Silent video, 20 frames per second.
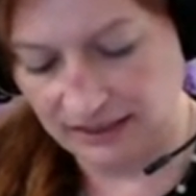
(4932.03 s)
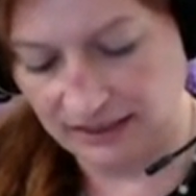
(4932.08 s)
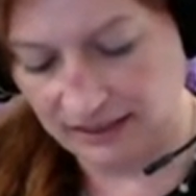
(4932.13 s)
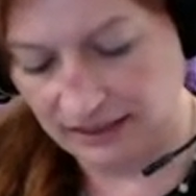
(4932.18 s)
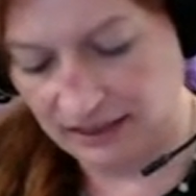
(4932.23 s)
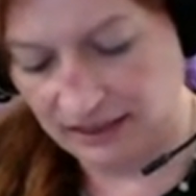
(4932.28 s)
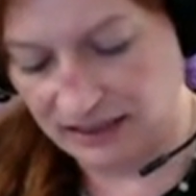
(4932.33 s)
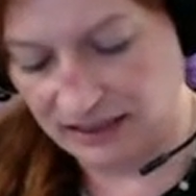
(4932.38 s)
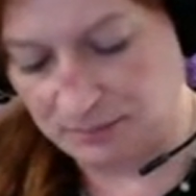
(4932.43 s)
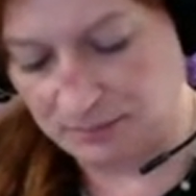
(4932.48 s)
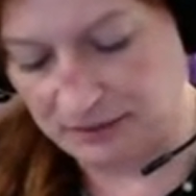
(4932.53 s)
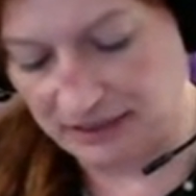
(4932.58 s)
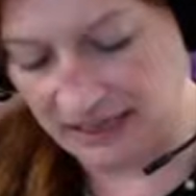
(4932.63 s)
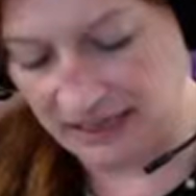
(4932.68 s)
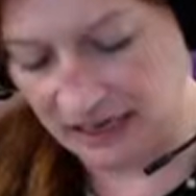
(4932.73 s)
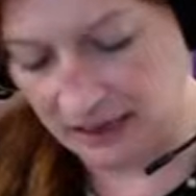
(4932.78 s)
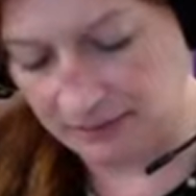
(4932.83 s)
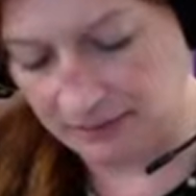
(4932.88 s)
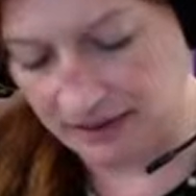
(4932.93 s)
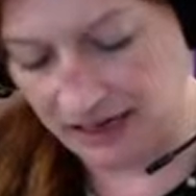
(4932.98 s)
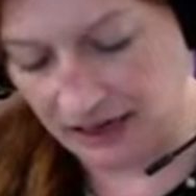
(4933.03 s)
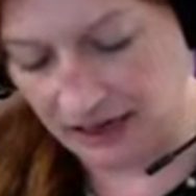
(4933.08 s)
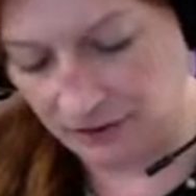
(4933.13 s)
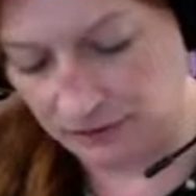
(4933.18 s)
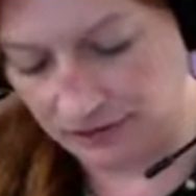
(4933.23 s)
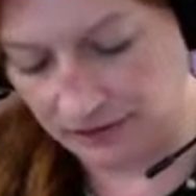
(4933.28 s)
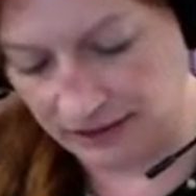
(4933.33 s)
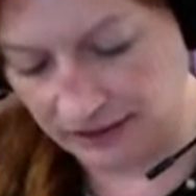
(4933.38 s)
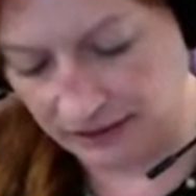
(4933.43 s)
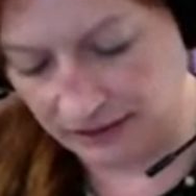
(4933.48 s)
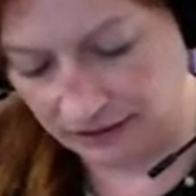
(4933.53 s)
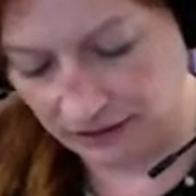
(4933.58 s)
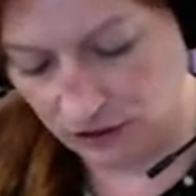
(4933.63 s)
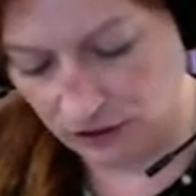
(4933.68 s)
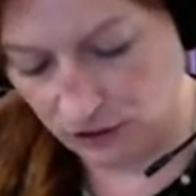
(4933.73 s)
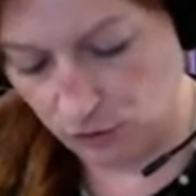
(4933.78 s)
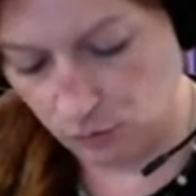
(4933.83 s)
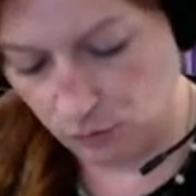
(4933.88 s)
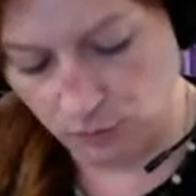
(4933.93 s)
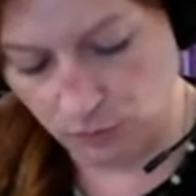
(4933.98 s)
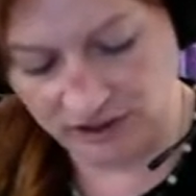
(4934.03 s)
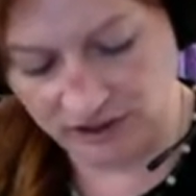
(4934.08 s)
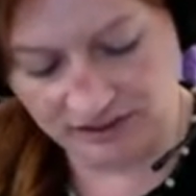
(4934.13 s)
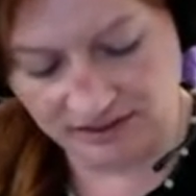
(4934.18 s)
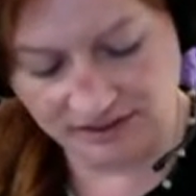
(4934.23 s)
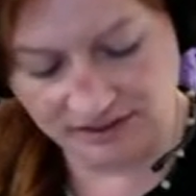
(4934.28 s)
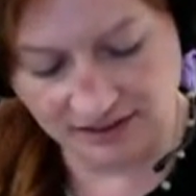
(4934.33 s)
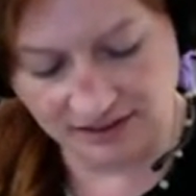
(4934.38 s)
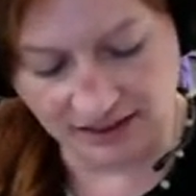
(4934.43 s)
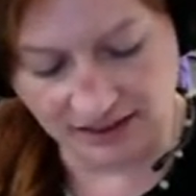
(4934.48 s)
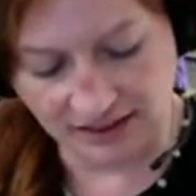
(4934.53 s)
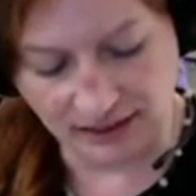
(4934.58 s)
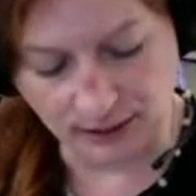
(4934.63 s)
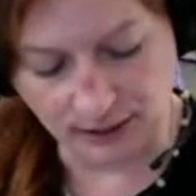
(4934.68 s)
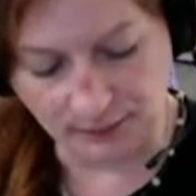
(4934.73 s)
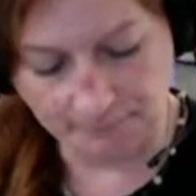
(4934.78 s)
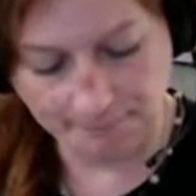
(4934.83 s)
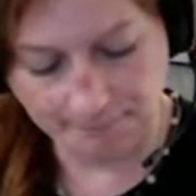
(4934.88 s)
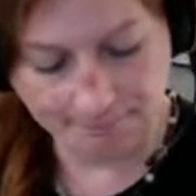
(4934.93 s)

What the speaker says: He became angry, wouldn't deny it,